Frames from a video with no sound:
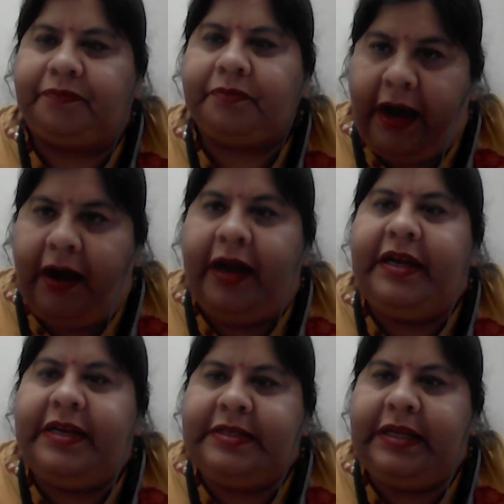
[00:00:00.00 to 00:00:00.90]

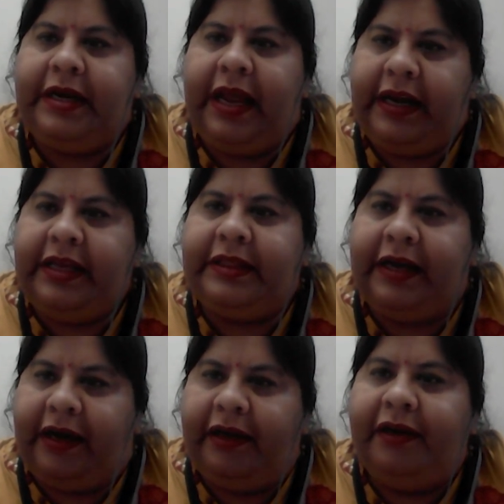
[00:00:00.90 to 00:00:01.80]
It is in
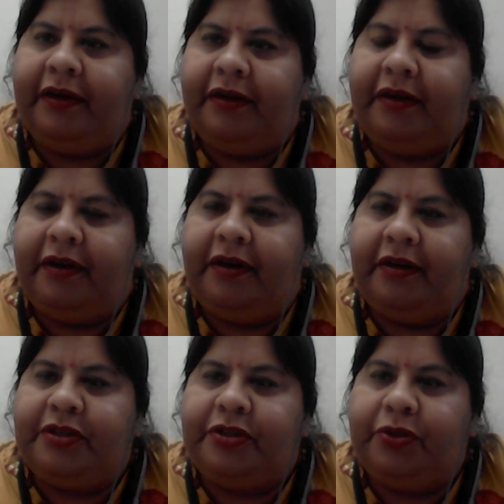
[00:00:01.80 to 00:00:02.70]
Nainital.
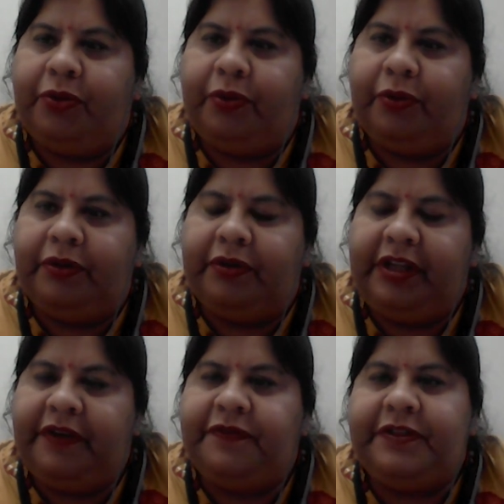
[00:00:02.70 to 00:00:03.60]
So
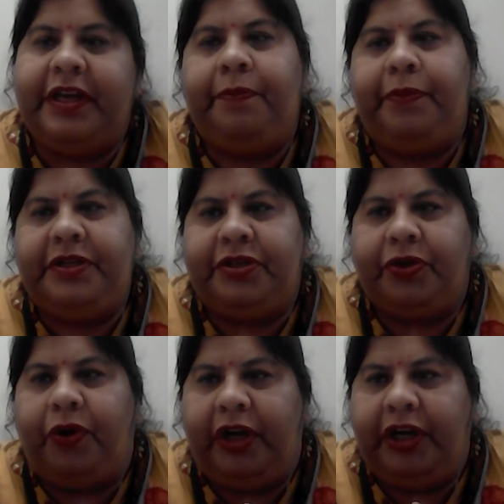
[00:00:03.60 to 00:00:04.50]
Dev Singh
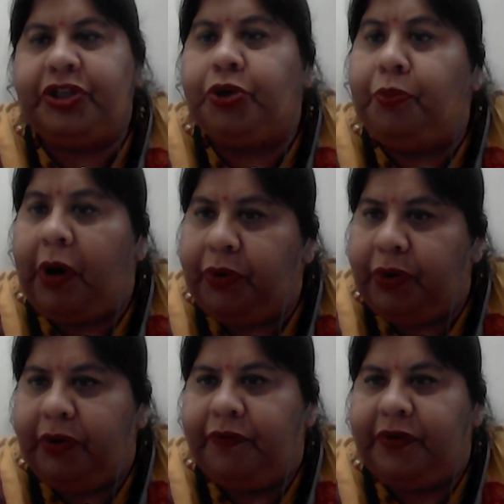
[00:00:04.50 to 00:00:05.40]
Best College, Kumaon
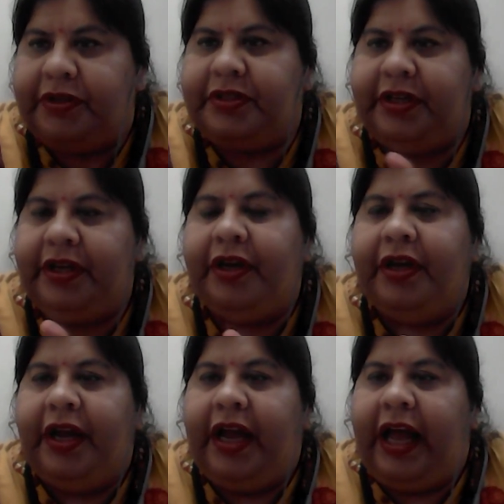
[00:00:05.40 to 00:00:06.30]
University.
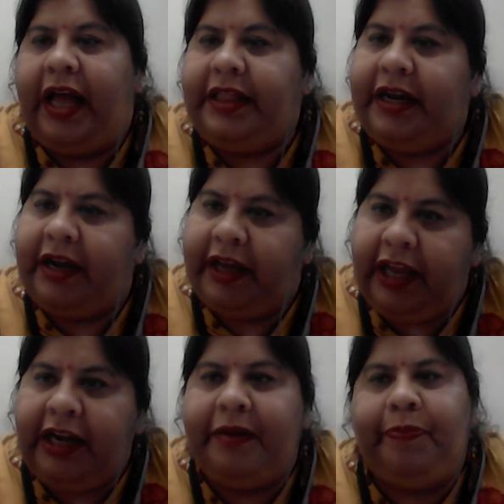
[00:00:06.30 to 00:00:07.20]
And then
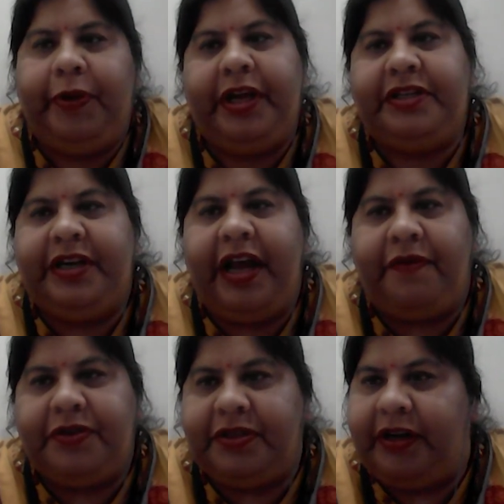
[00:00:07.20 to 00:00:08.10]
again in PhD, I
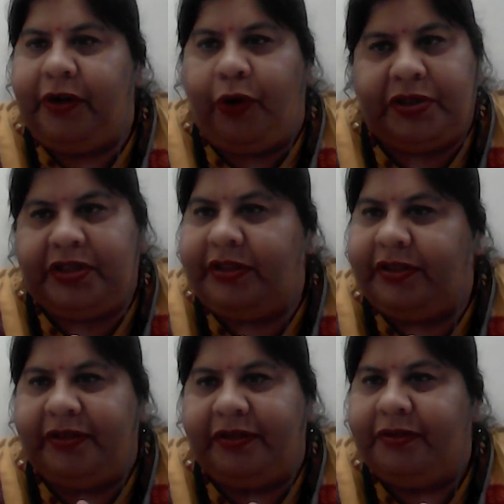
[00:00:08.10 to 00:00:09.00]
was at
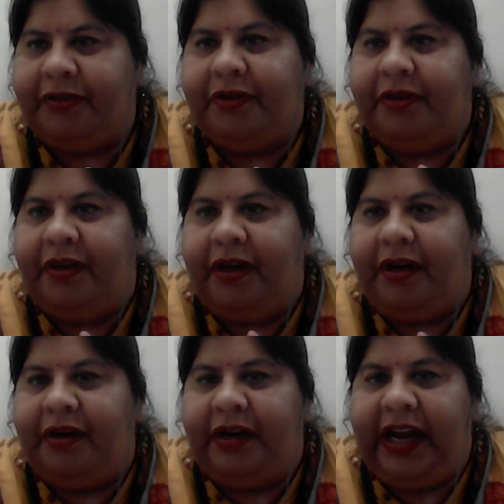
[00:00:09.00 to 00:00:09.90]
hostel
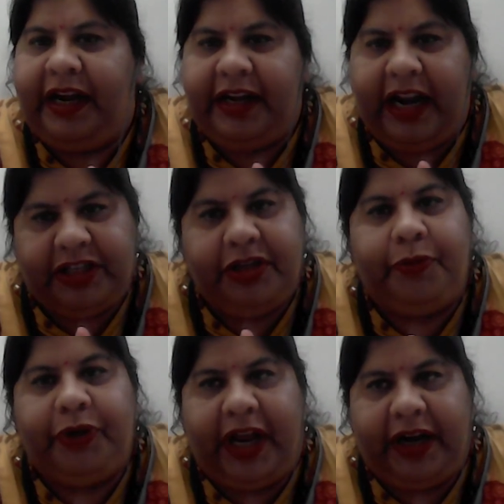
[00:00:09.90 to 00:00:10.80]
at National
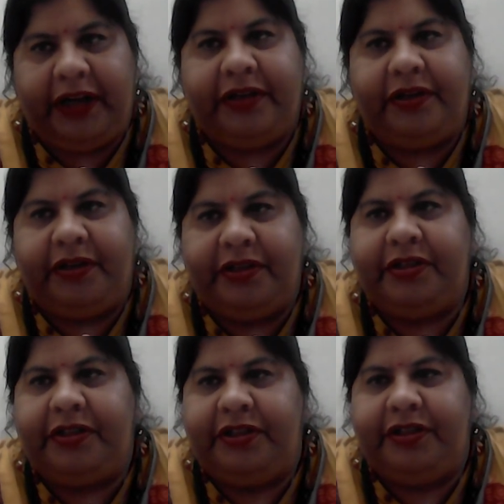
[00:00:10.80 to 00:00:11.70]
Botanical
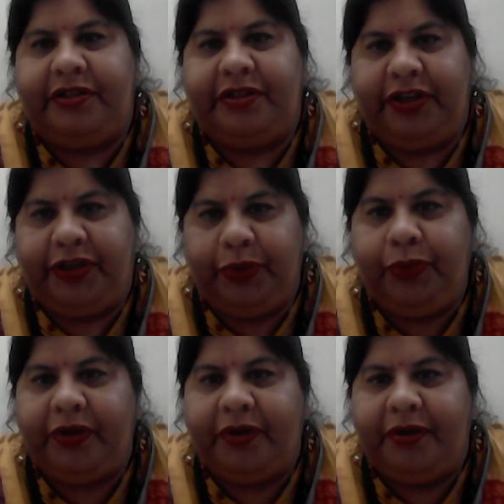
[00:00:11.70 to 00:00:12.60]
Research
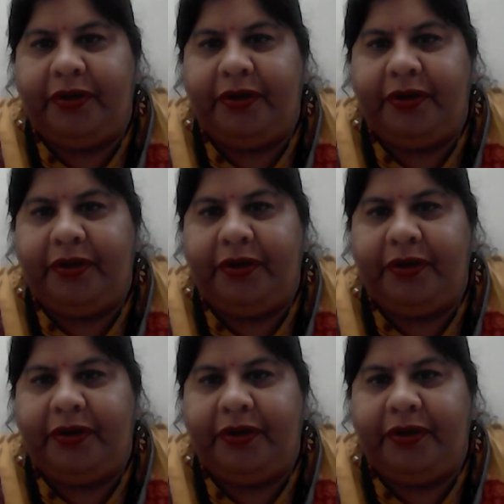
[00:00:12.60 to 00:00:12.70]
Institute.